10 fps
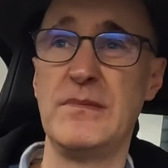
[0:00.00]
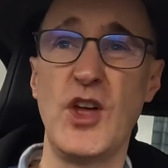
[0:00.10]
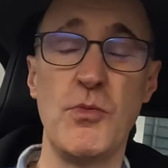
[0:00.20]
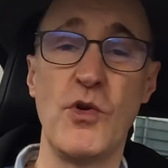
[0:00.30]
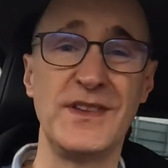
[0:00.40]

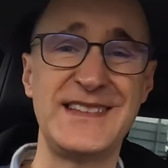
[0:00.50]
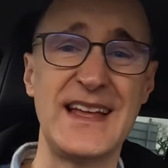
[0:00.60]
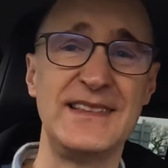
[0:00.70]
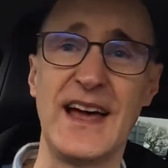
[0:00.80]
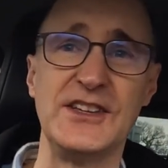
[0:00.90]
no more than
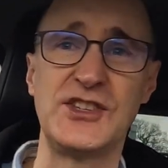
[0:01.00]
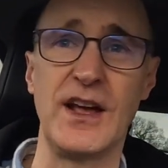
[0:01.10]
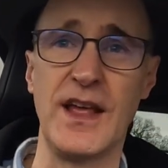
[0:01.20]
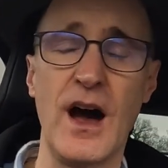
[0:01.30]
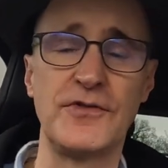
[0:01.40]
10 days,
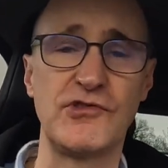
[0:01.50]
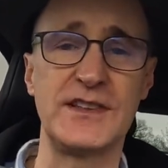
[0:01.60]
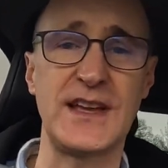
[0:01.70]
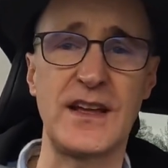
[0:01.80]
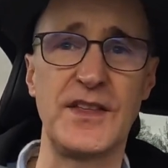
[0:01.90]
certainly, after
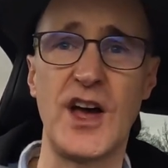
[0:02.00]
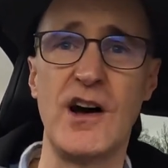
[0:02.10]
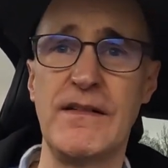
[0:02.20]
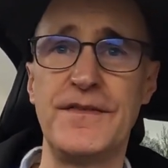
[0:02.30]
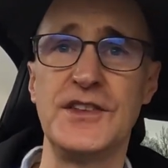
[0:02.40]
I'd taken the
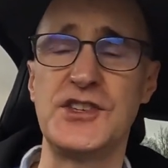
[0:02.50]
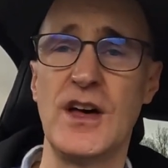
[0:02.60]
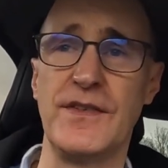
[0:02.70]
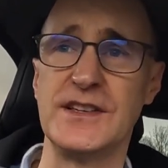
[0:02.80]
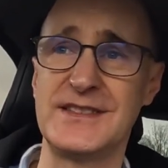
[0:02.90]
car in for the
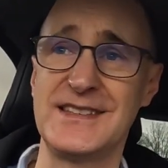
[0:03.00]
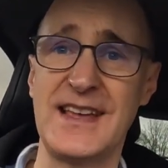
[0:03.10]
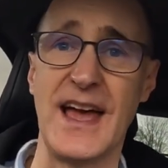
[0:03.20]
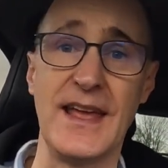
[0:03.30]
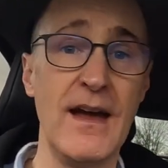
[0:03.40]
service, to
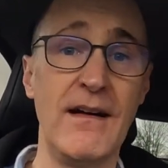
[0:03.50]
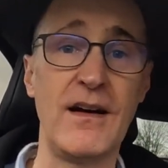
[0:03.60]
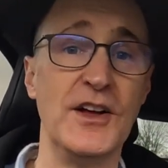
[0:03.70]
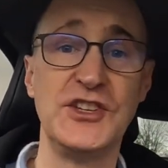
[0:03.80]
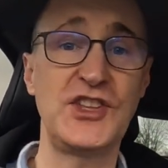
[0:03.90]
say,
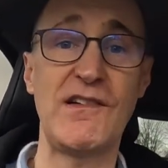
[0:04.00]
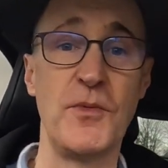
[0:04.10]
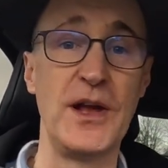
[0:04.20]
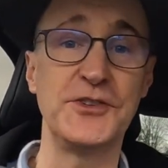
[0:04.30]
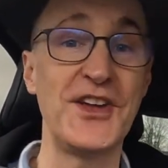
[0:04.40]

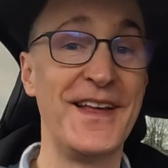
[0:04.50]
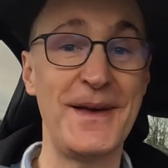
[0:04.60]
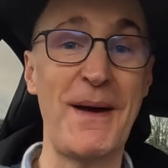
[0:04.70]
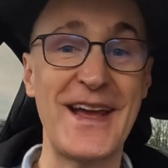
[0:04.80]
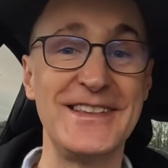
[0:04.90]
steering wheels,
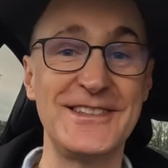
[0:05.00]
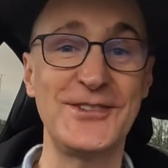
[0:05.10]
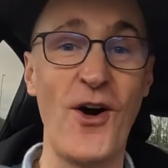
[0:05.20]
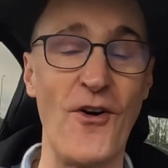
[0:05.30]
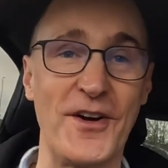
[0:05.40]
they're back in
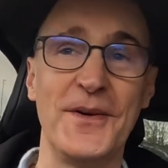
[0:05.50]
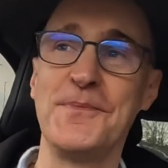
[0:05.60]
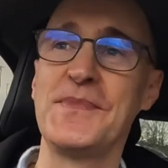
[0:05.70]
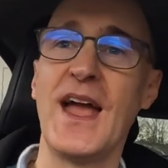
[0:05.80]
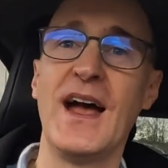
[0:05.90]
stock.
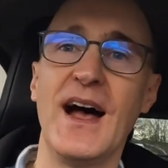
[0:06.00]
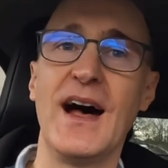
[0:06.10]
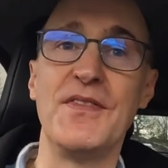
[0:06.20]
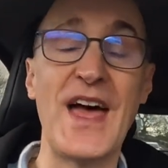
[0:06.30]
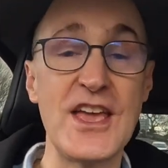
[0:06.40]

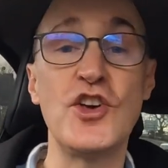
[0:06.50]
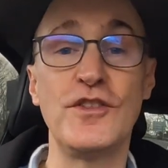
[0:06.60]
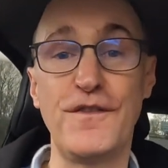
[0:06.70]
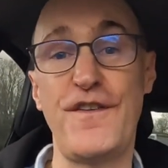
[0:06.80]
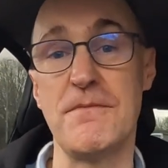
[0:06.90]
They
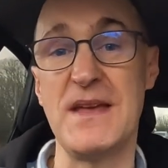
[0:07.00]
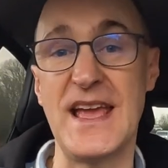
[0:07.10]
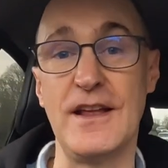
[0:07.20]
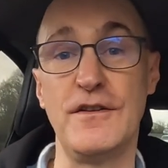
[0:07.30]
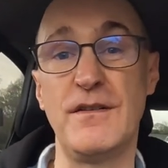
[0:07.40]
couldn't fit
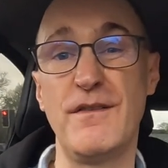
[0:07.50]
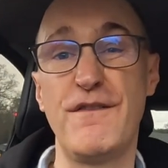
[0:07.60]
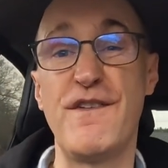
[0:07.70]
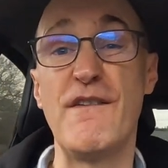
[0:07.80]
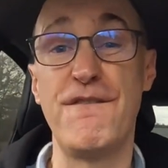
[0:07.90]
me in
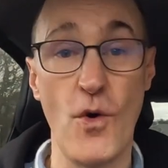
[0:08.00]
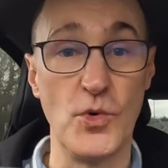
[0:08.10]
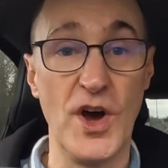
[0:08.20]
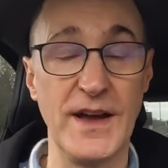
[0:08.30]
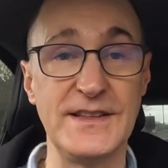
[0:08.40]
for a
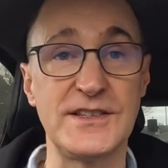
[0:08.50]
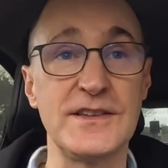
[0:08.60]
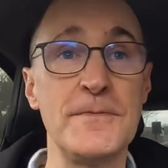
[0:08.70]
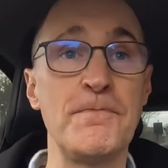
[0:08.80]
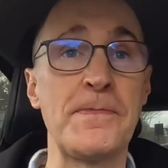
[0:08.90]
fortnight
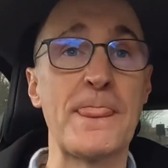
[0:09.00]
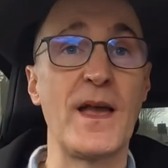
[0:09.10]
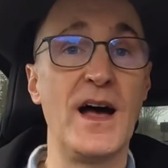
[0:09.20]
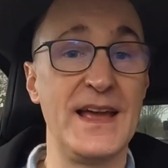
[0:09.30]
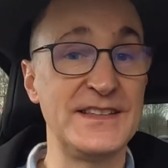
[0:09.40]

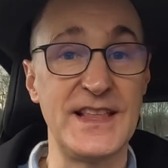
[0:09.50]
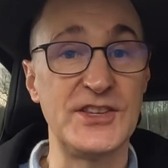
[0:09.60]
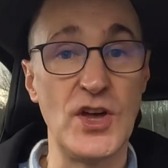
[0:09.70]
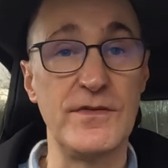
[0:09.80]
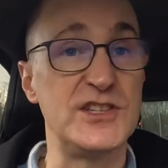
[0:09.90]
into their
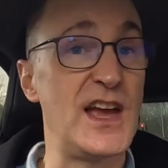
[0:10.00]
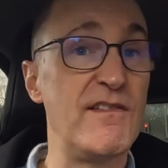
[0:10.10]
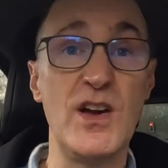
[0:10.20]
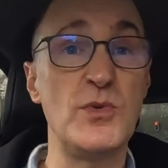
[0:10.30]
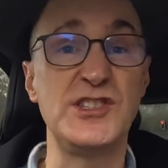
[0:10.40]
service
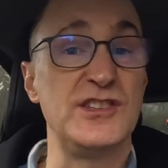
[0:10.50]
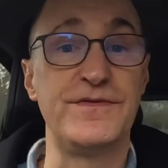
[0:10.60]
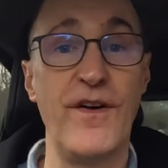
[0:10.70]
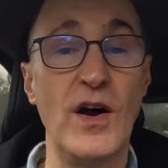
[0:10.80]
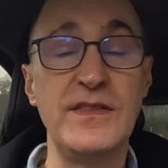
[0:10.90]
area, which is
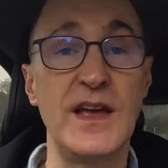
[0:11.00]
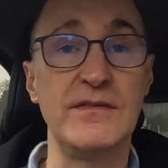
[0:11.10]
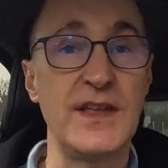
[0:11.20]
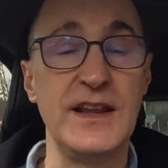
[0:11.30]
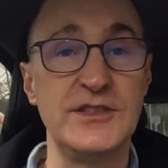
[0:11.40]
fine.
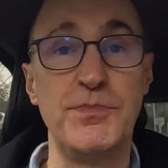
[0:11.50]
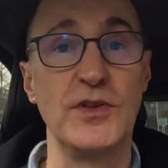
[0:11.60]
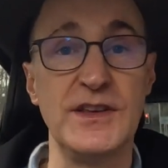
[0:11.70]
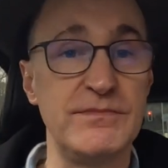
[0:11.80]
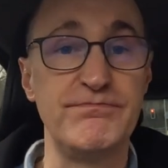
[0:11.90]
They need
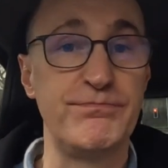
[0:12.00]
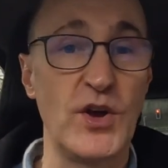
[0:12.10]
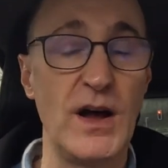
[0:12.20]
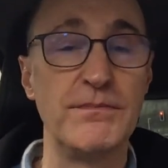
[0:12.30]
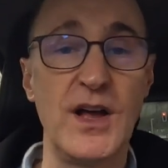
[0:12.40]
to
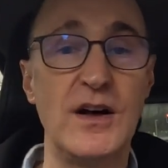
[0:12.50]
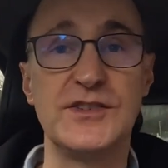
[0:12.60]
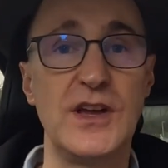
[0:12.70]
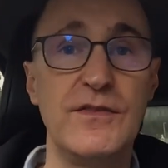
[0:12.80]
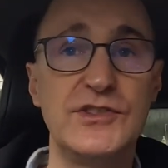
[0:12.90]
book up car
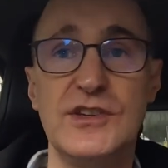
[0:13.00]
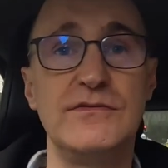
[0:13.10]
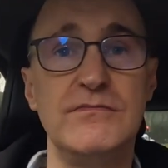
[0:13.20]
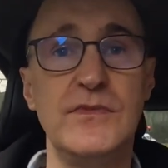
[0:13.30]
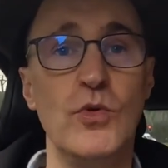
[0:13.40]
services
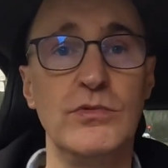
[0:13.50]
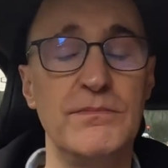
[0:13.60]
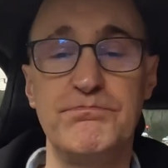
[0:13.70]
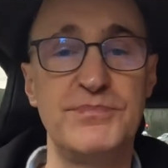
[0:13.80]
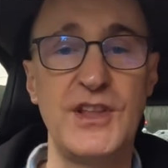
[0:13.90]
and all
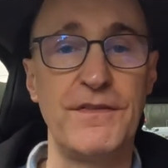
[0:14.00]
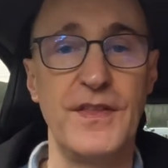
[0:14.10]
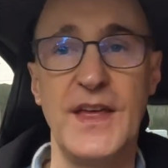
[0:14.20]
the stuff that